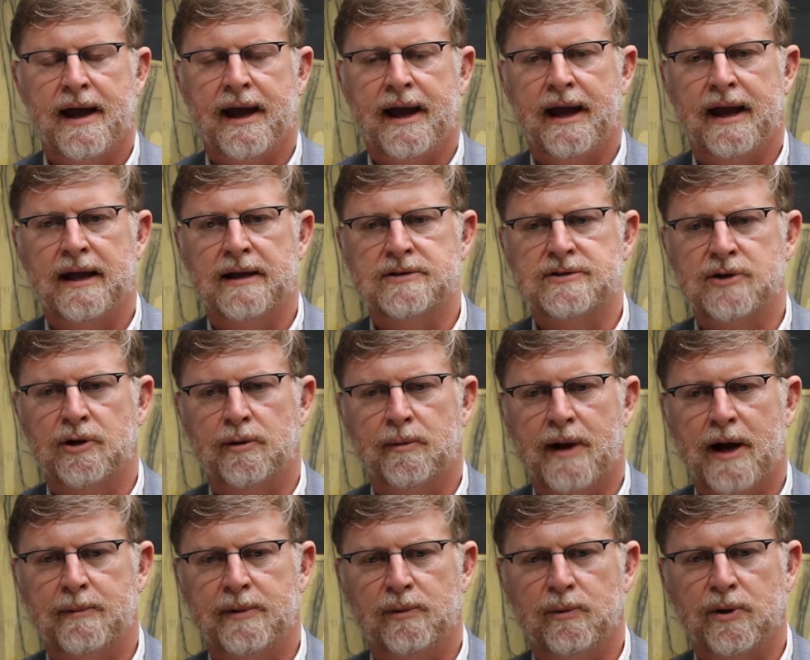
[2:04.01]
And so
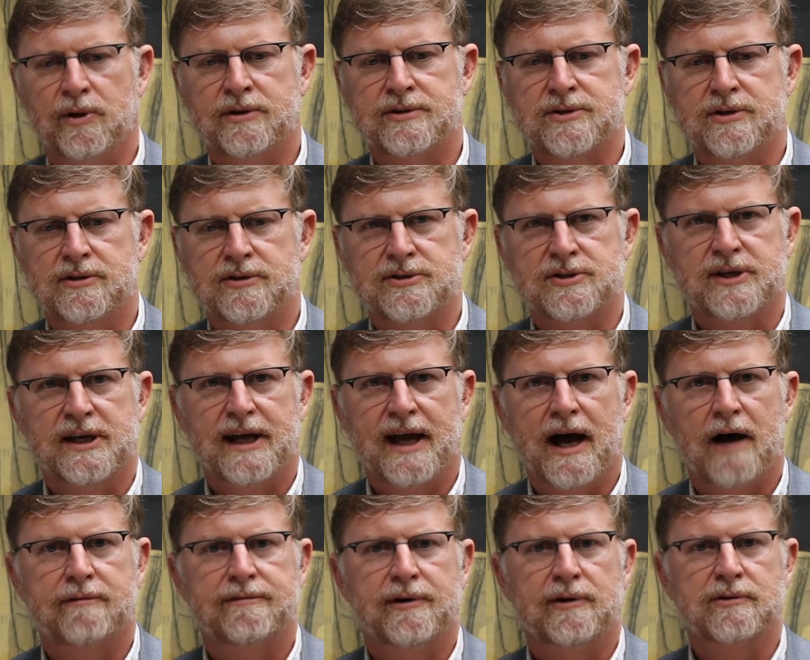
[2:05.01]
I'll be real interested to see
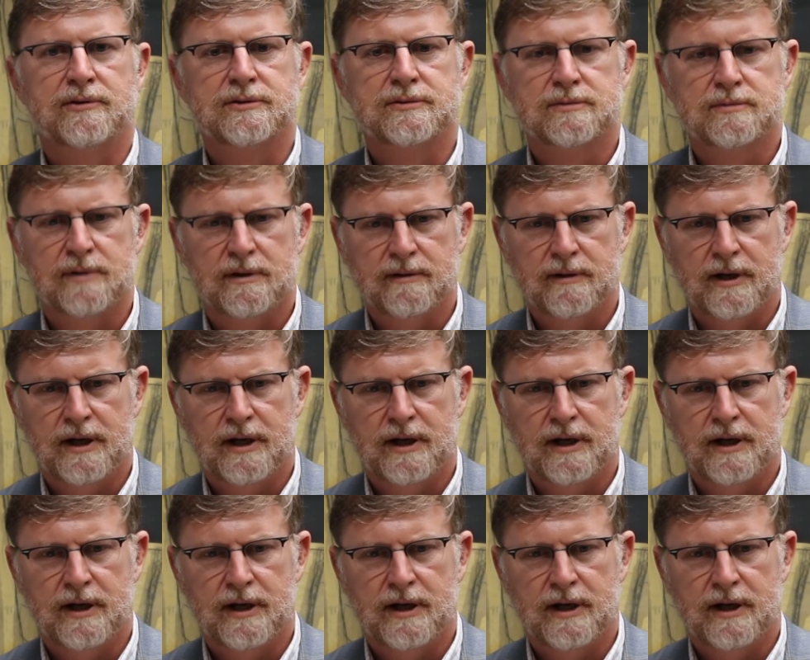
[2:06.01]
how folks